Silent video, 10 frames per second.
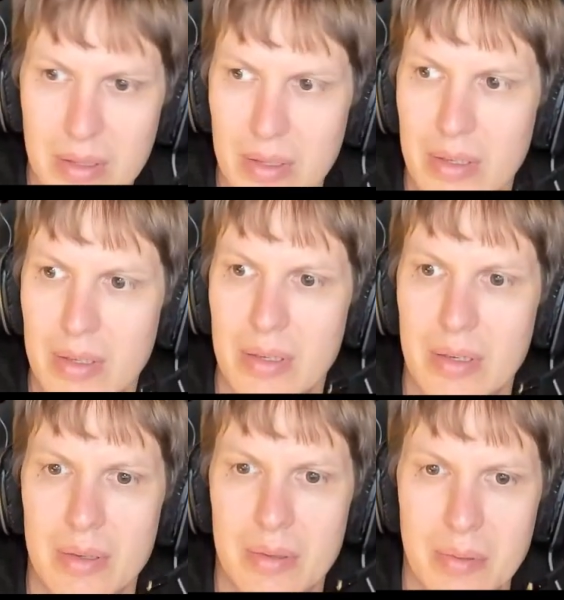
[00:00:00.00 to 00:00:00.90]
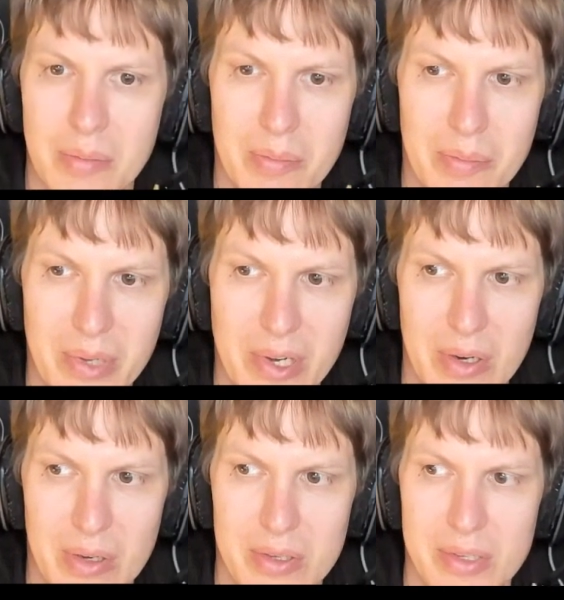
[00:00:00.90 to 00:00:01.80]
the,
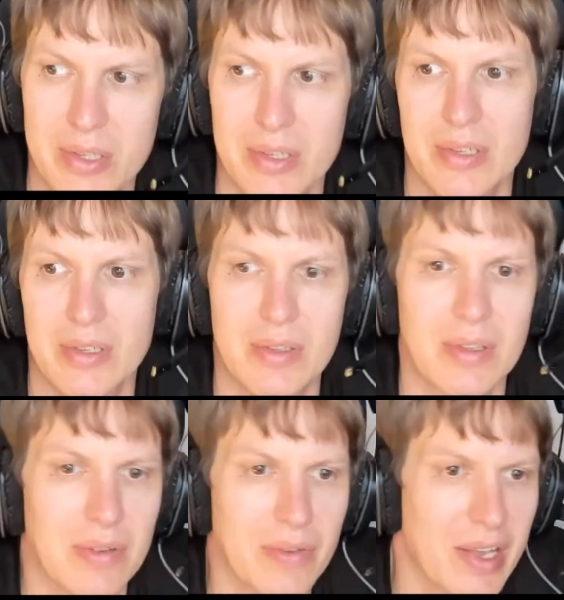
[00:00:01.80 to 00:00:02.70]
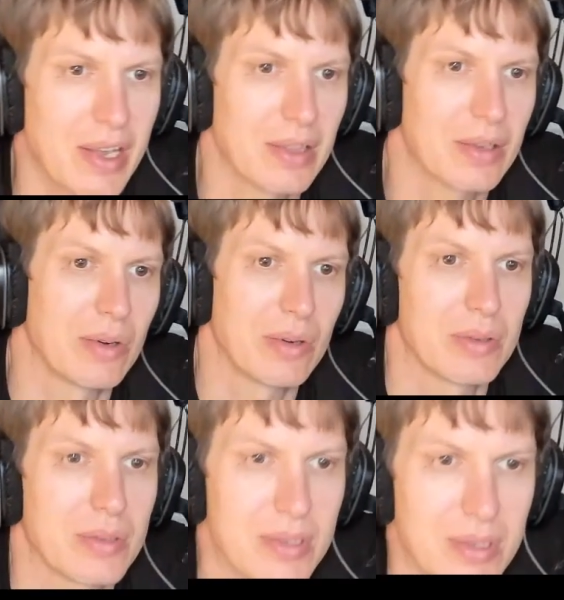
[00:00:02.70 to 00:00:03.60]
because they can
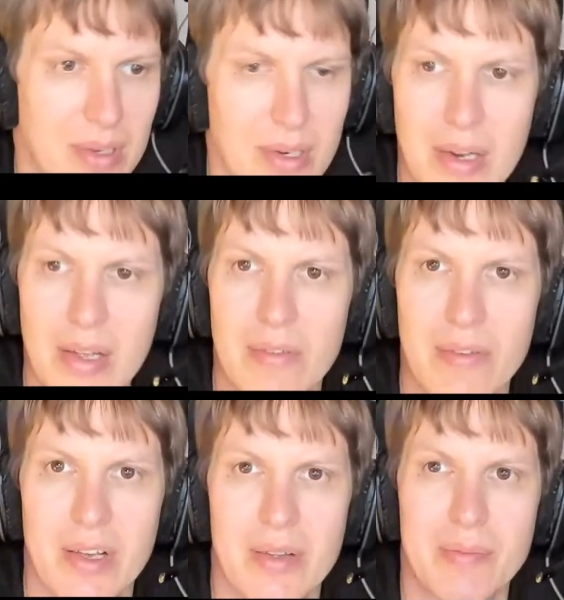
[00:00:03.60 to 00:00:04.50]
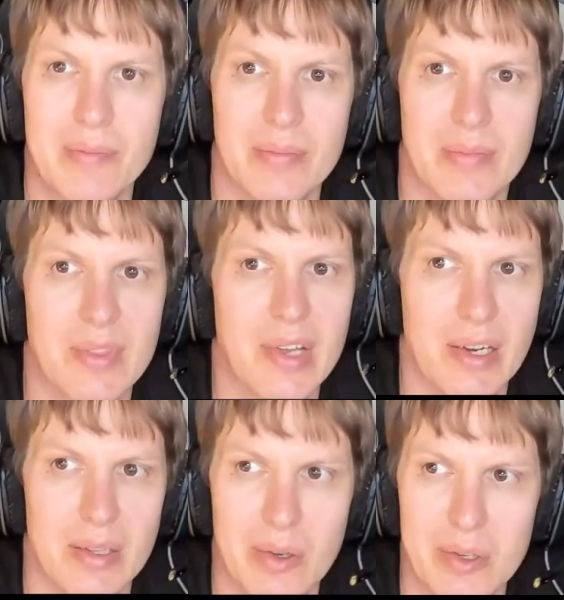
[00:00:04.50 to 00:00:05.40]
cause the mm,
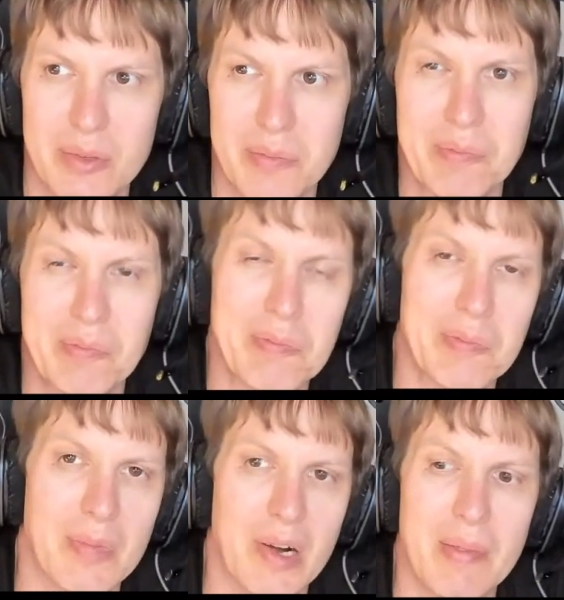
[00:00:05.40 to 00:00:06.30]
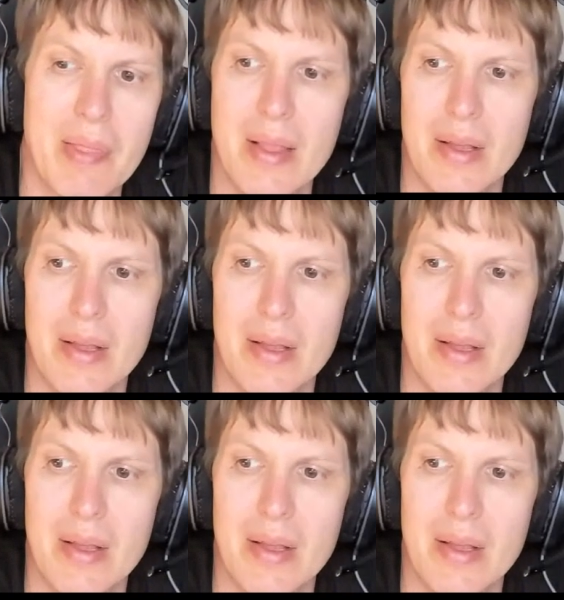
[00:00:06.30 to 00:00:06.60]
data loss, hmm, right?